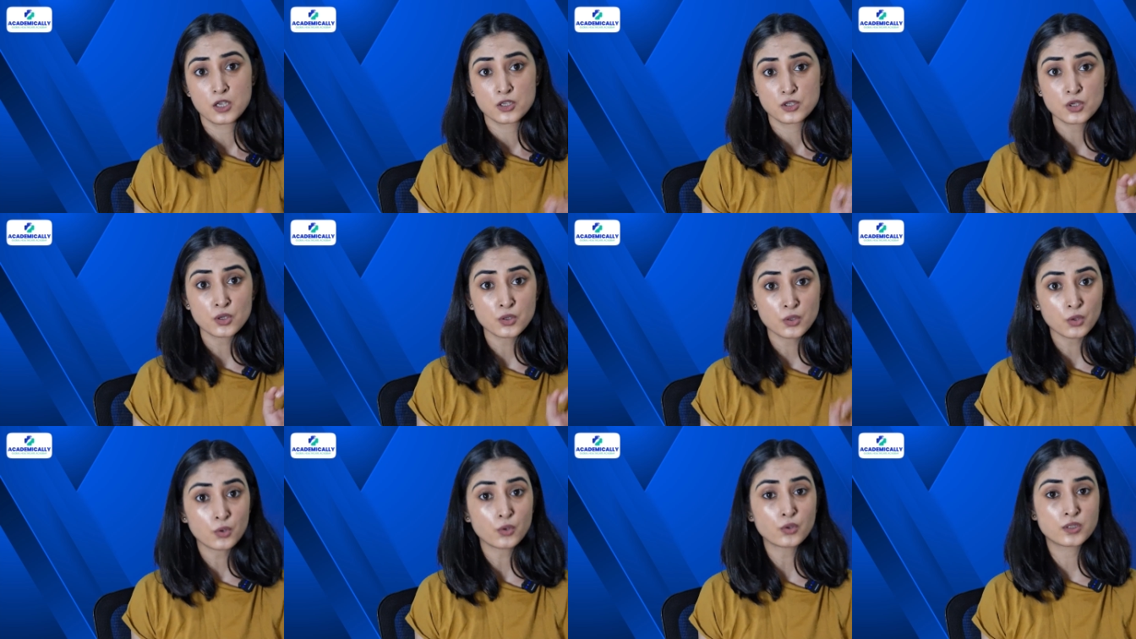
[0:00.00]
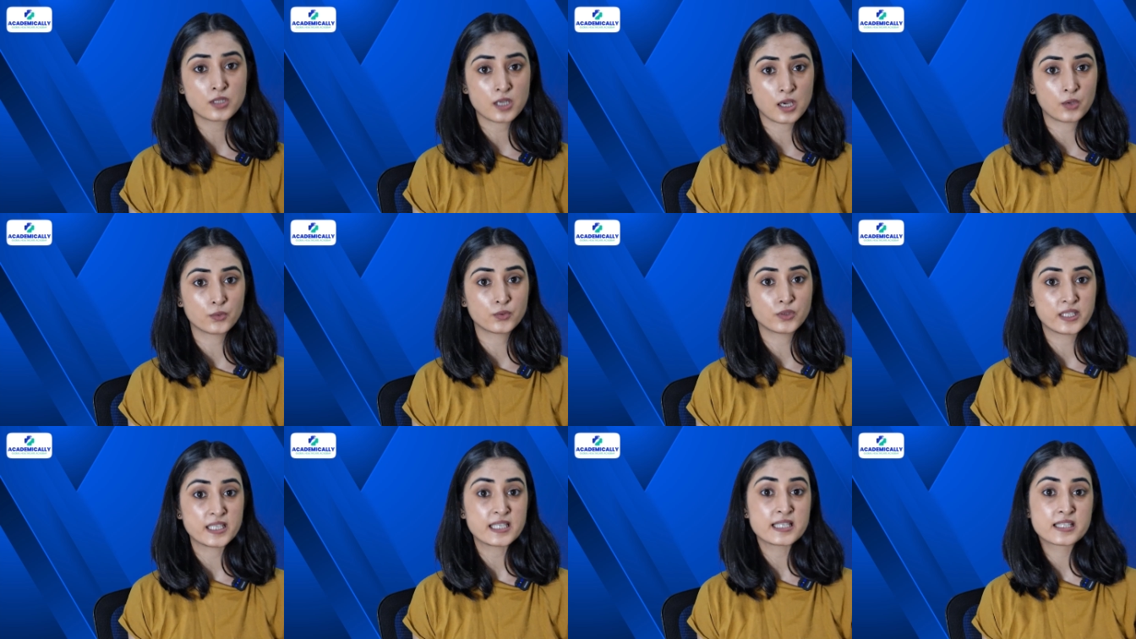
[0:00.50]
So note
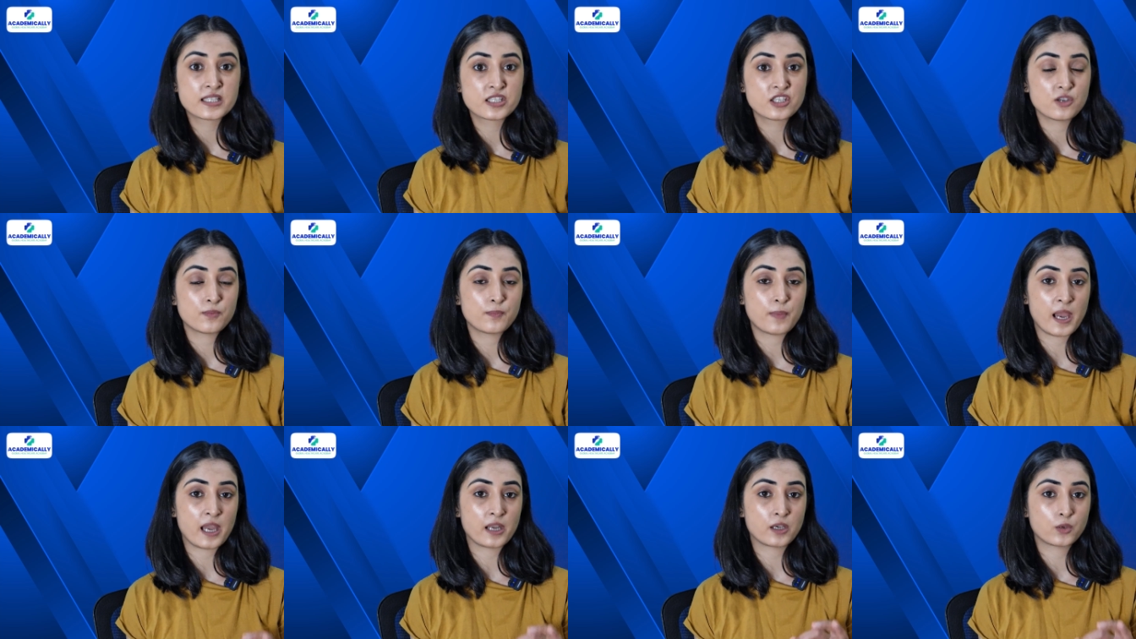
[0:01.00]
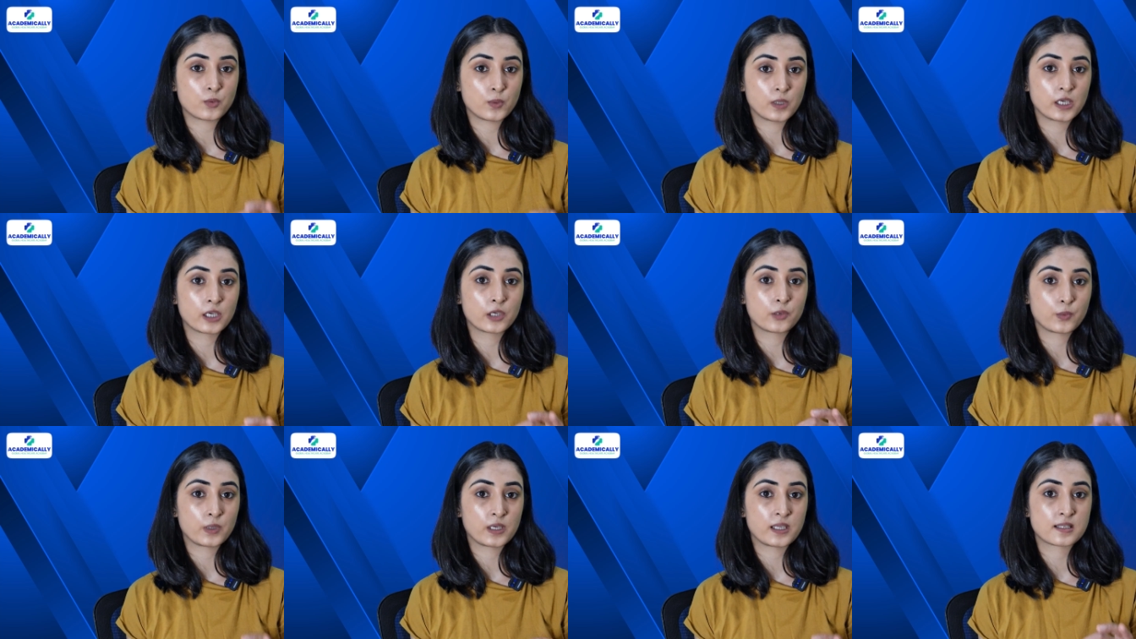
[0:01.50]
down these GPAT
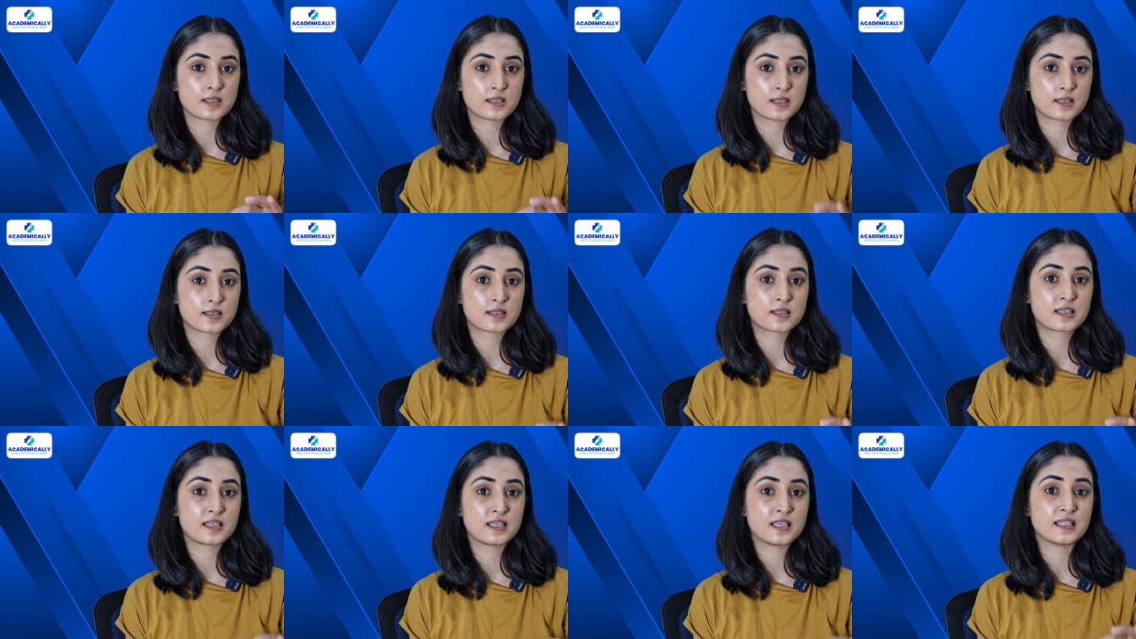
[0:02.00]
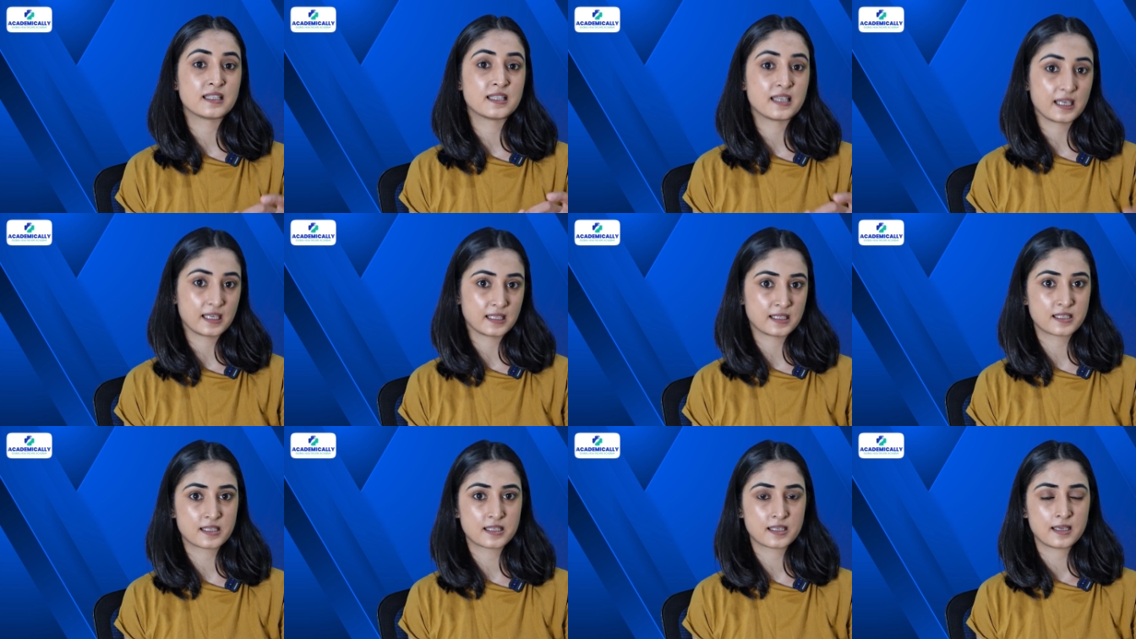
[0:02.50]
2026 key
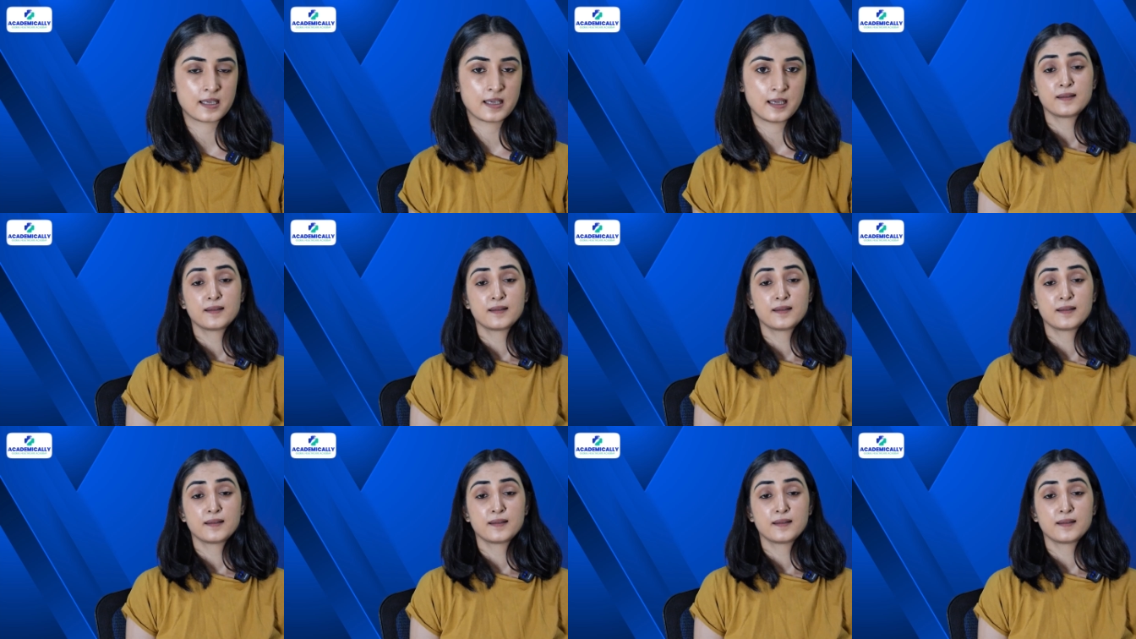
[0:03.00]
dates.